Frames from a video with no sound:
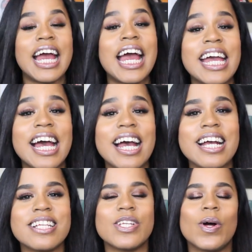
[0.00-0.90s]
Hey
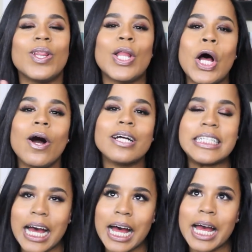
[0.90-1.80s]
guys, so long
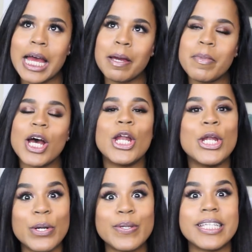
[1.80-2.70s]
time
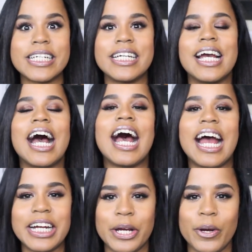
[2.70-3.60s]
no see,
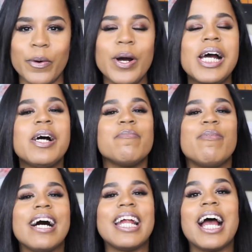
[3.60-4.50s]
I know,
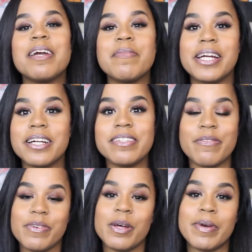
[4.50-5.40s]
but I am here
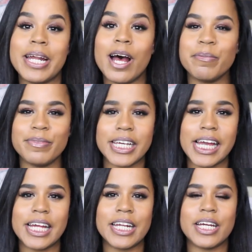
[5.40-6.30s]
to film an
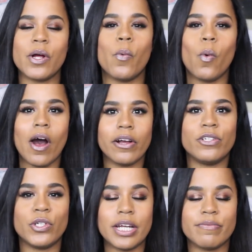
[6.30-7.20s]
updated
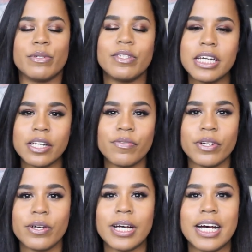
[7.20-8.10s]
wash day routine
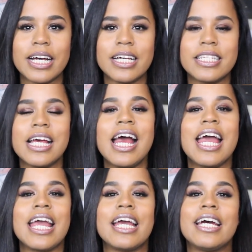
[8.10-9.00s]
for you guys
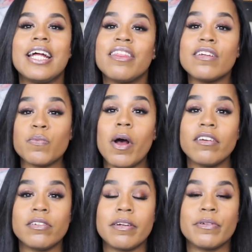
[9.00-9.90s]
and this
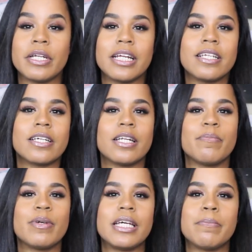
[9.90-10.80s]
wash day routine is
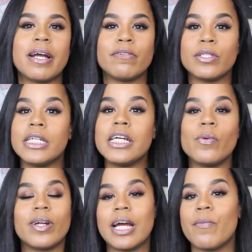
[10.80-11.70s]
going to be my
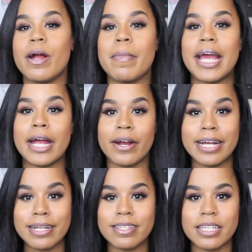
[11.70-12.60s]
routine when I wear my hair
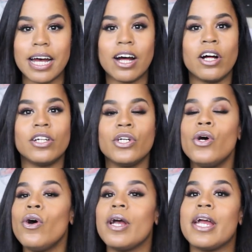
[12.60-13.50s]
heat styled
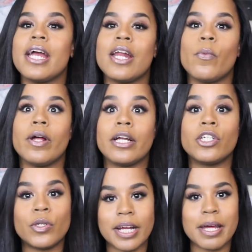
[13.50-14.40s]
and when I
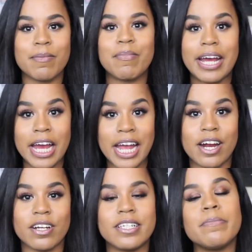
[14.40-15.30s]
straighten my
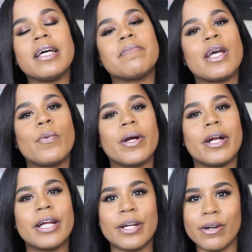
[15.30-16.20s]
hair. Sometimes I
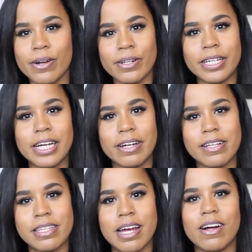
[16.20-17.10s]
wear in a curly
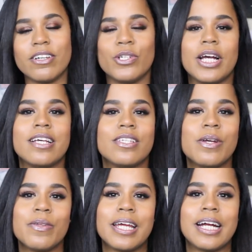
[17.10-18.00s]
hairstyle because you guys
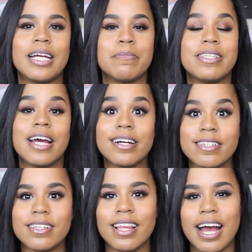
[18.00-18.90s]
know that I am
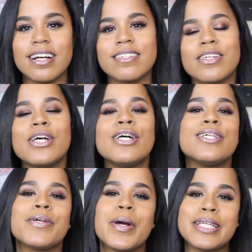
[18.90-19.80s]
texlaxed
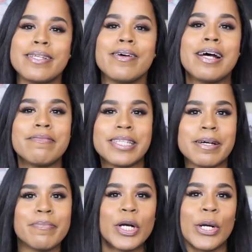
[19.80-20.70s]
so I still have
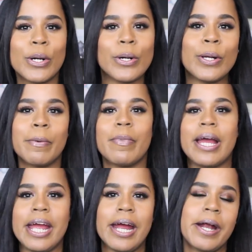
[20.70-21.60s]
some curl in
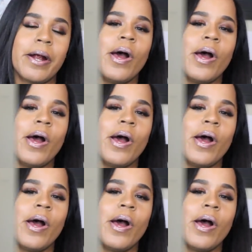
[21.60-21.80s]
my hair